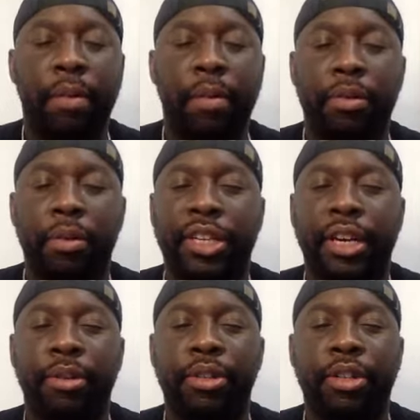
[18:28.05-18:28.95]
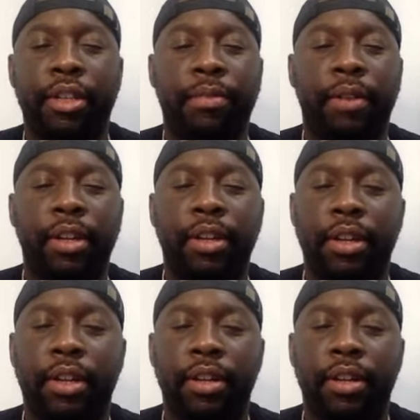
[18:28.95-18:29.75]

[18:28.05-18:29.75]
What year was your 10th grade year?